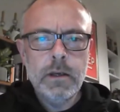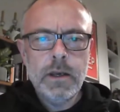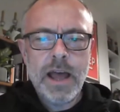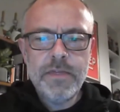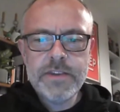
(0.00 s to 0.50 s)

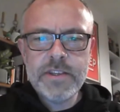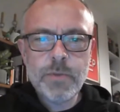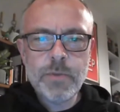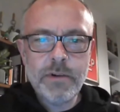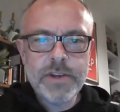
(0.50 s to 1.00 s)
And this
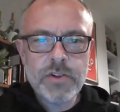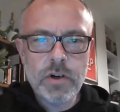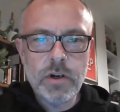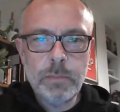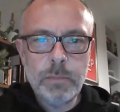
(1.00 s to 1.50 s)
is where I
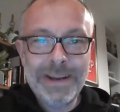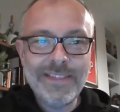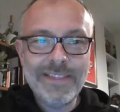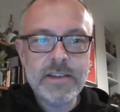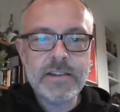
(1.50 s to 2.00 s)
turn up,
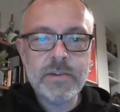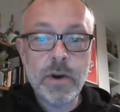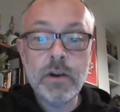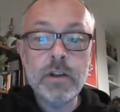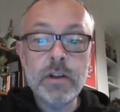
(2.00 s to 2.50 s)
and this is
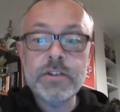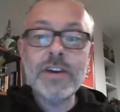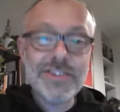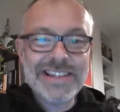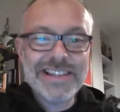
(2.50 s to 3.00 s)
where it also,
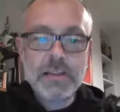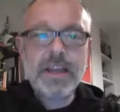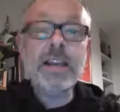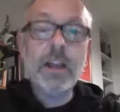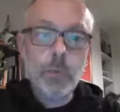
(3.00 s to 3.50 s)
I just left,
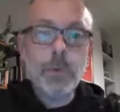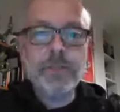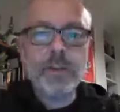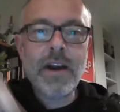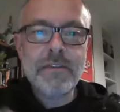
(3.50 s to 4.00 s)
hello,
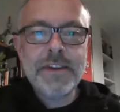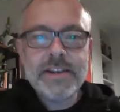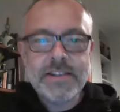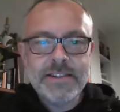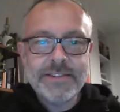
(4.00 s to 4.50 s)
we've
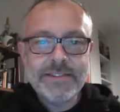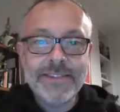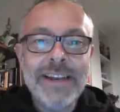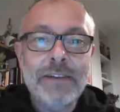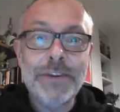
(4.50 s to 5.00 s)
graphics
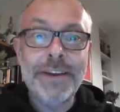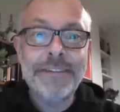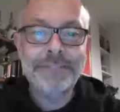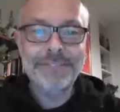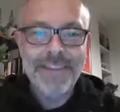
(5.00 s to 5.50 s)
and
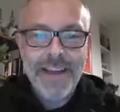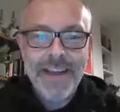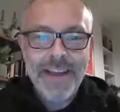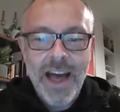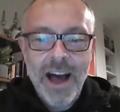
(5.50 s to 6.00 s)
everything.
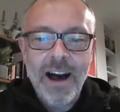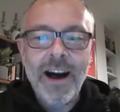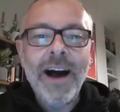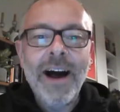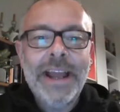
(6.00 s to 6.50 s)

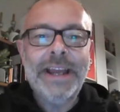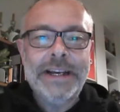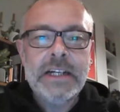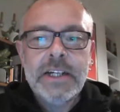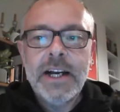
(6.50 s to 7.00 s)
Hi,
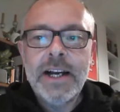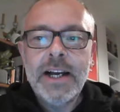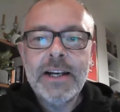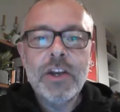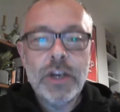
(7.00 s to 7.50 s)

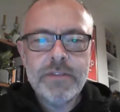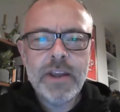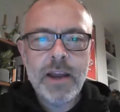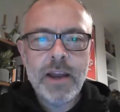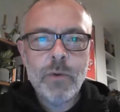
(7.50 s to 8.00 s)
good
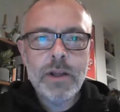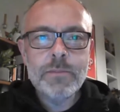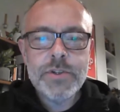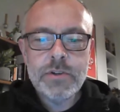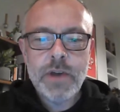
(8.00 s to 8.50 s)
evening and
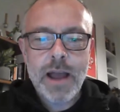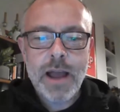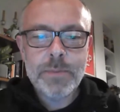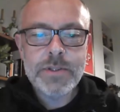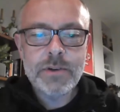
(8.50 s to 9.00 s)
welcome to
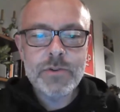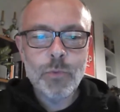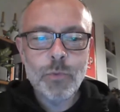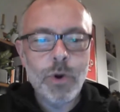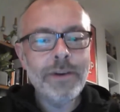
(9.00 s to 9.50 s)
episode
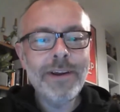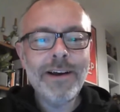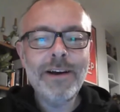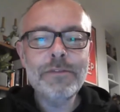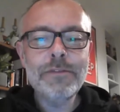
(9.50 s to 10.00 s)

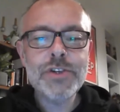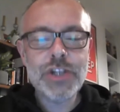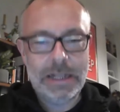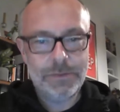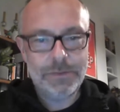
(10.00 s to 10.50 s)
one of
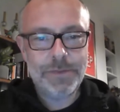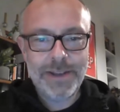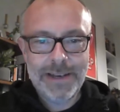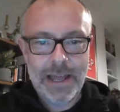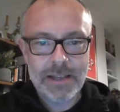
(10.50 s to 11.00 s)
Shelf
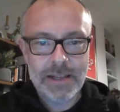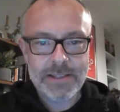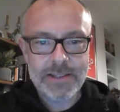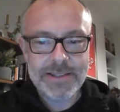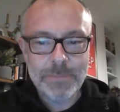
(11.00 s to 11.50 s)

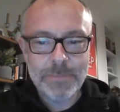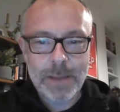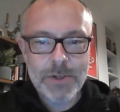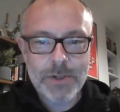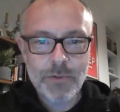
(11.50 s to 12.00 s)
Analysis. My
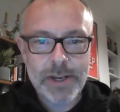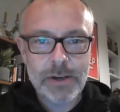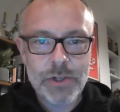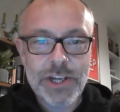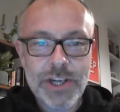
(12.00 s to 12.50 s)
name is
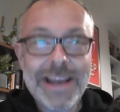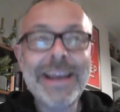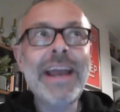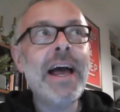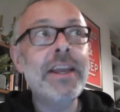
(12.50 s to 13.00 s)
Rick
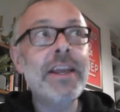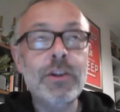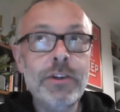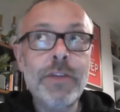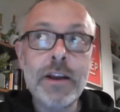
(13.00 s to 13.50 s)
O'Shea.
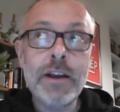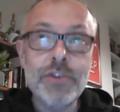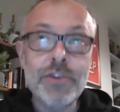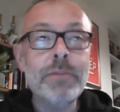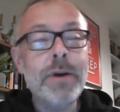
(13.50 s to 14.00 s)
You'll know that
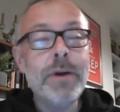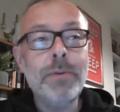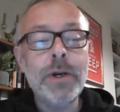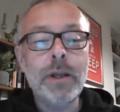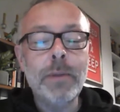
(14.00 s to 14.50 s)
because you're in my
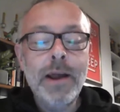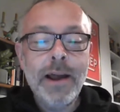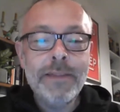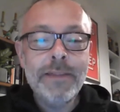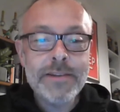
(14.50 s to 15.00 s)
book club,
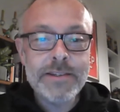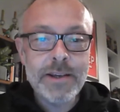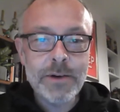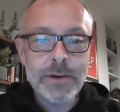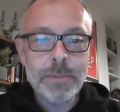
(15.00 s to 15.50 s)
and this is
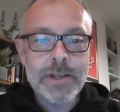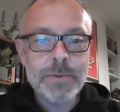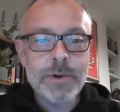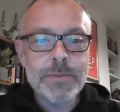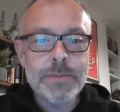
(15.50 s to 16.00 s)
the only
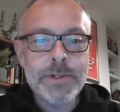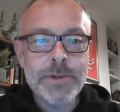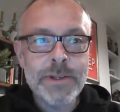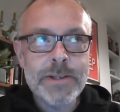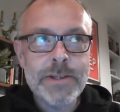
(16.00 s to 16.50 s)
place we're going to be
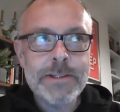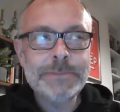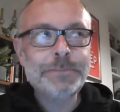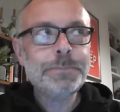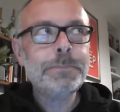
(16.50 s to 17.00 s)
doing this.
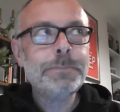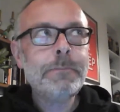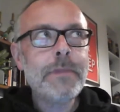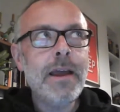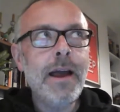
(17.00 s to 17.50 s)

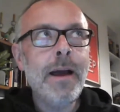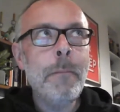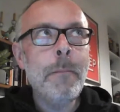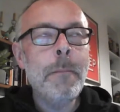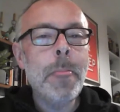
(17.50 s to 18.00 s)

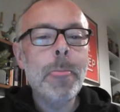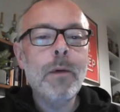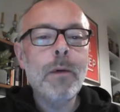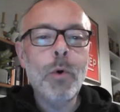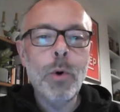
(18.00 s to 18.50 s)
Why
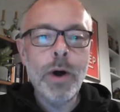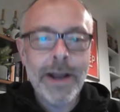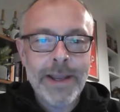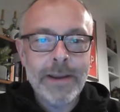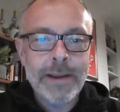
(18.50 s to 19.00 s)

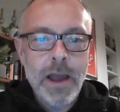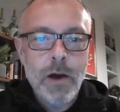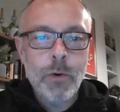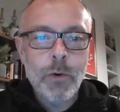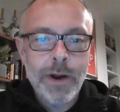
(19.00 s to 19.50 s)

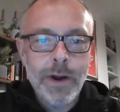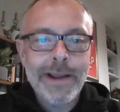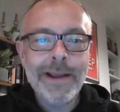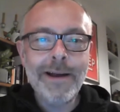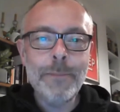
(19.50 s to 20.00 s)

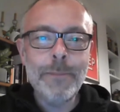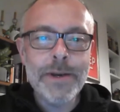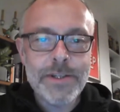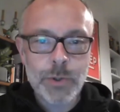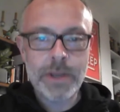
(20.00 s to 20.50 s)
am
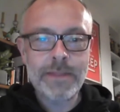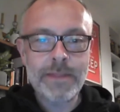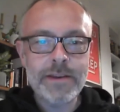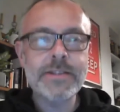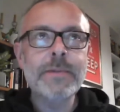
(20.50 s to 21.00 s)
I doing
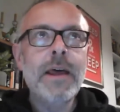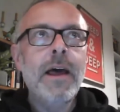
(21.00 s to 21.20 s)
this?